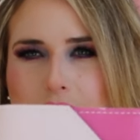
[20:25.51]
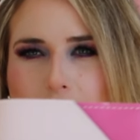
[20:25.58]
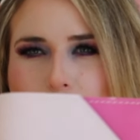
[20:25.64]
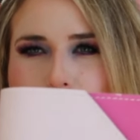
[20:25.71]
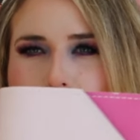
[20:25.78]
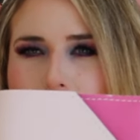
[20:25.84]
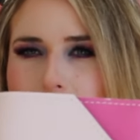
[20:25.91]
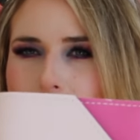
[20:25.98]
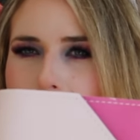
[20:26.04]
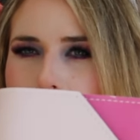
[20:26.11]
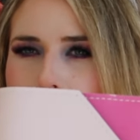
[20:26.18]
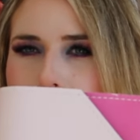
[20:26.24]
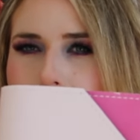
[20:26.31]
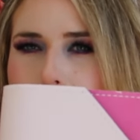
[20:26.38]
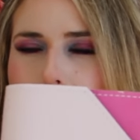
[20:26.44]
I just
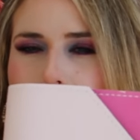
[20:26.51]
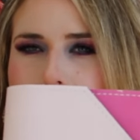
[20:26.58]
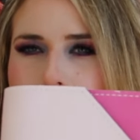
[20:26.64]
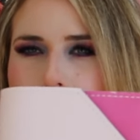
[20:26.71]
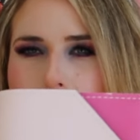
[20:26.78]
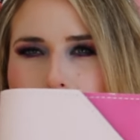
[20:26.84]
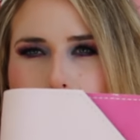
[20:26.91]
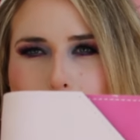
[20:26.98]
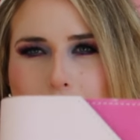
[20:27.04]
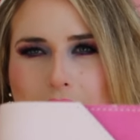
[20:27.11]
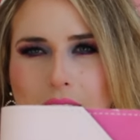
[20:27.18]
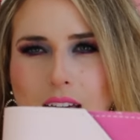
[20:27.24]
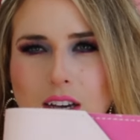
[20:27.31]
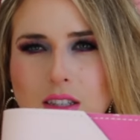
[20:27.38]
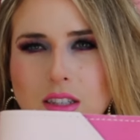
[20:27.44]
love the multicolor
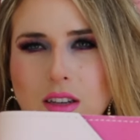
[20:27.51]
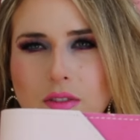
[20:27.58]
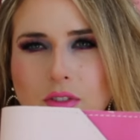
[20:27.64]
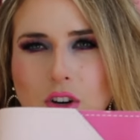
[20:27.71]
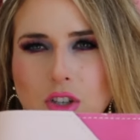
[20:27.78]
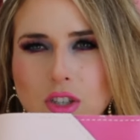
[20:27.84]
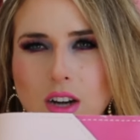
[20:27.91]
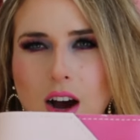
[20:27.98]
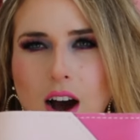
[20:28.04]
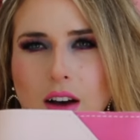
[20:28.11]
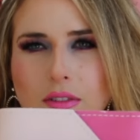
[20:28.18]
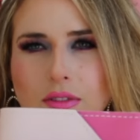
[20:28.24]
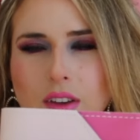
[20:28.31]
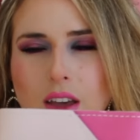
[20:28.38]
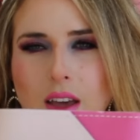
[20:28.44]
pinks first
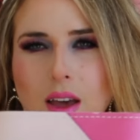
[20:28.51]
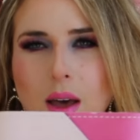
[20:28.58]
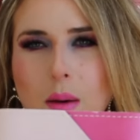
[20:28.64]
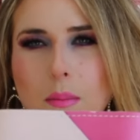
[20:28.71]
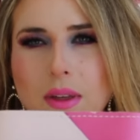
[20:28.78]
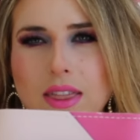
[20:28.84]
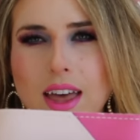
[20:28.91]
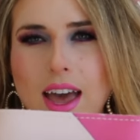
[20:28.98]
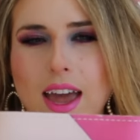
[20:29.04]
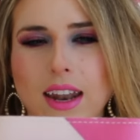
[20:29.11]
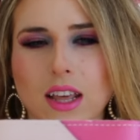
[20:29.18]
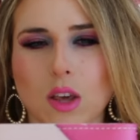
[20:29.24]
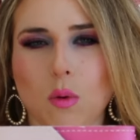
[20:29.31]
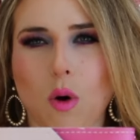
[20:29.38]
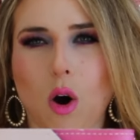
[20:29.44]
off, but
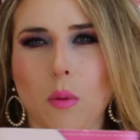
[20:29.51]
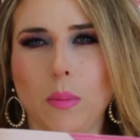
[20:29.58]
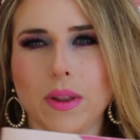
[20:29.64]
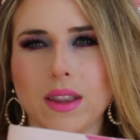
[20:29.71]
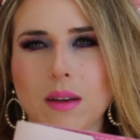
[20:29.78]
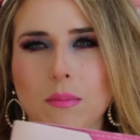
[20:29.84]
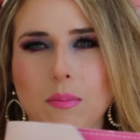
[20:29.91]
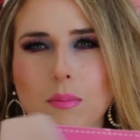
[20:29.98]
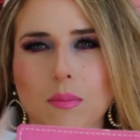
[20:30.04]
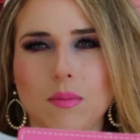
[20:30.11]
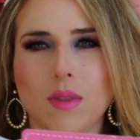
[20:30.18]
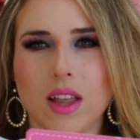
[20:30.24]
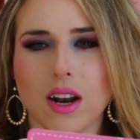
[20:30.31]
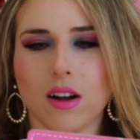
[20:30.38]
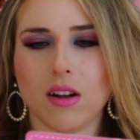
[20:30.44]
then you open the
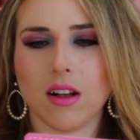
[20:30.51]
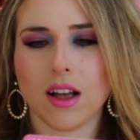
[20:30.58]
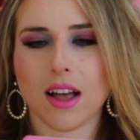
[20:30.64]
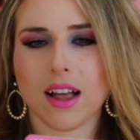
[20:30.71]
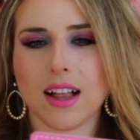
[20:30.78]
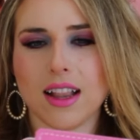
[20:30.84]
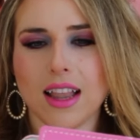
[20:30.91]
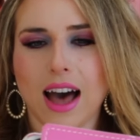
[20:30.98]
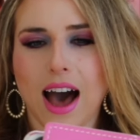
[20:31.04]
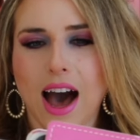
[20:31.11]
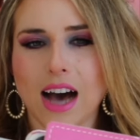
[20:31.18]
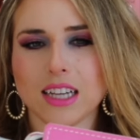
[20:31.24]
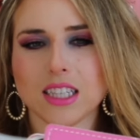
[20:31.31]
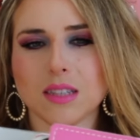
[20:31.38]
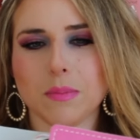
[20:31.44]
little
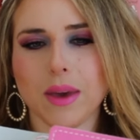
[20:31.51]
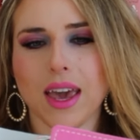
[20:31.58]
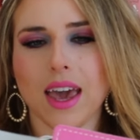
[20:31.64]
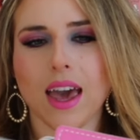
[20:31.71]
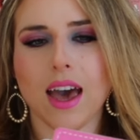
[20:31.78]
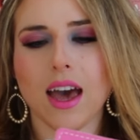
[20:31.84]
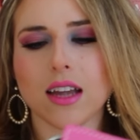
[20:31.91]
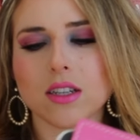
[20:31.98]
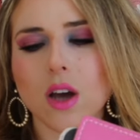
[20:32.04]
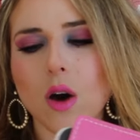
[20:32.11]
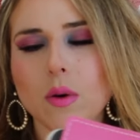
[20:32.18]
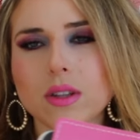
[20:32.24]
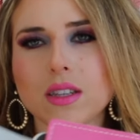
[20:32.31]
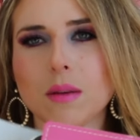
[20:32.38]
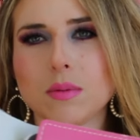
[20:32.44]
clasp and,
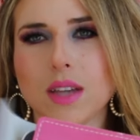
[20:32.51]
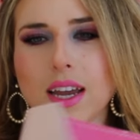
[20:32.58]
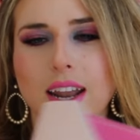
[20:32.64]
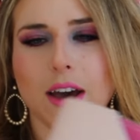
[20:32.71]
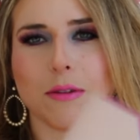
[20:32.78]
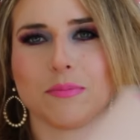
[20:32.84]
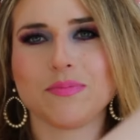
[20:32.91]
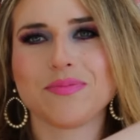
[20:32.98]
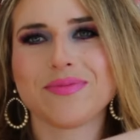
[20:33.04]
oh, it's upside down.